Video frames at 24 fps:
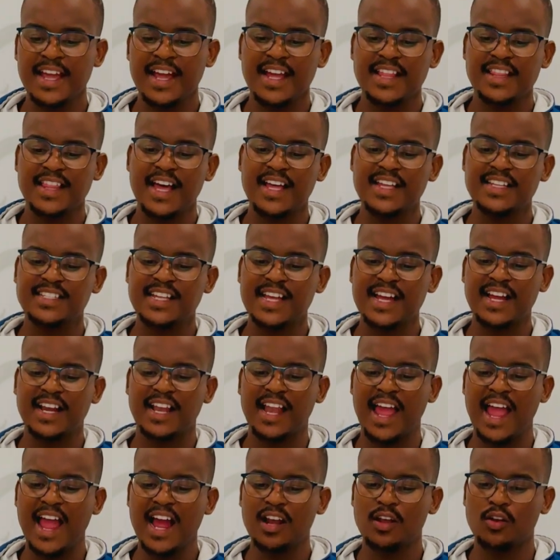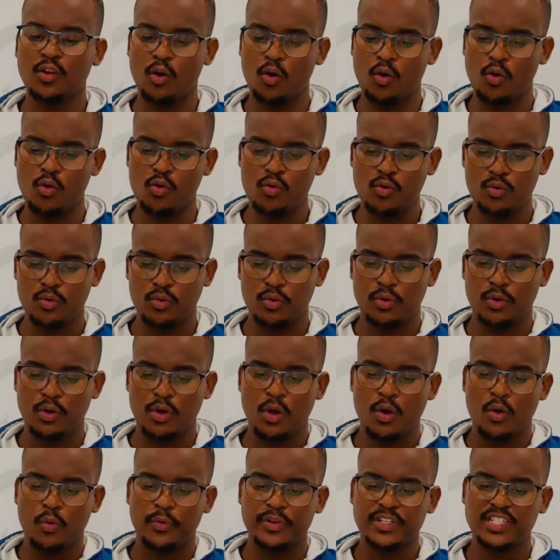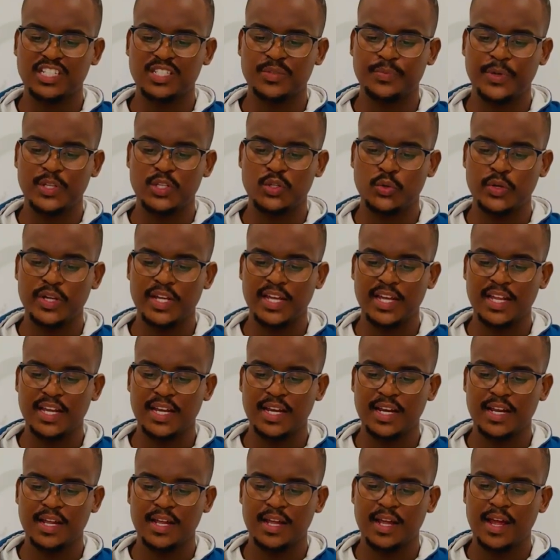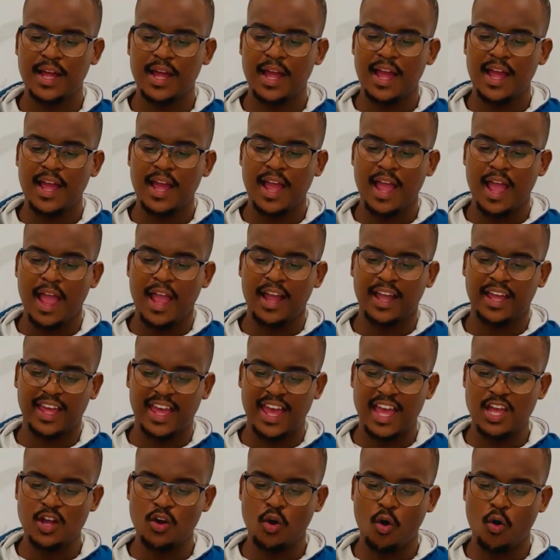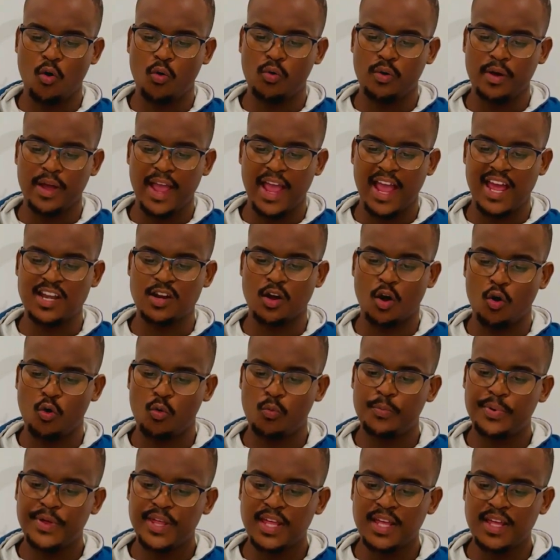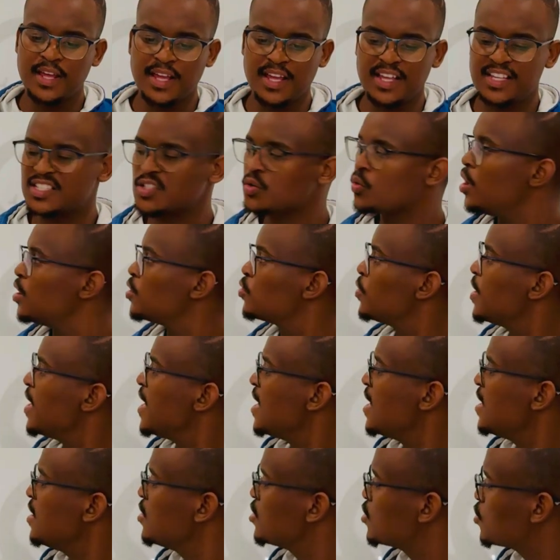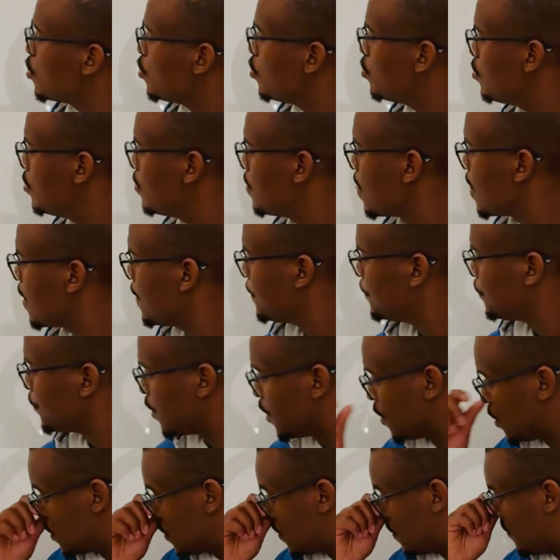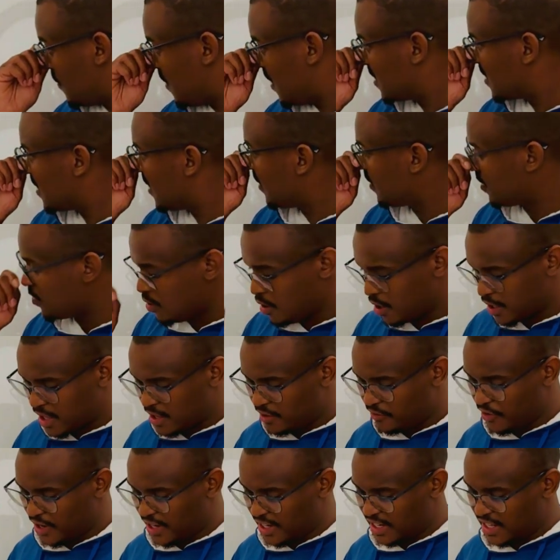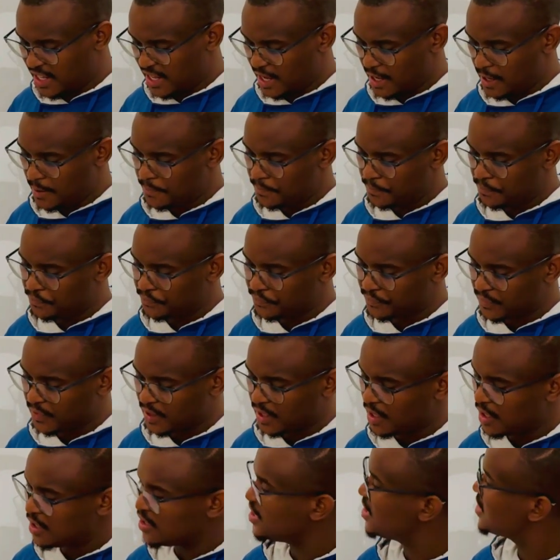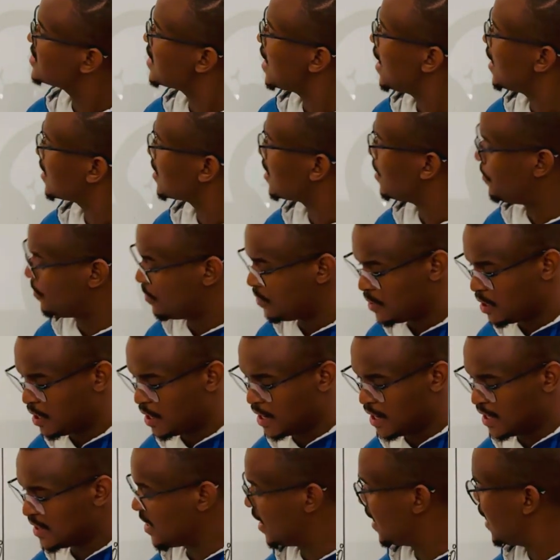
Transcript: They are saying angle O, which is between KO and OP, is equal to A. So here you are given here in this diagram the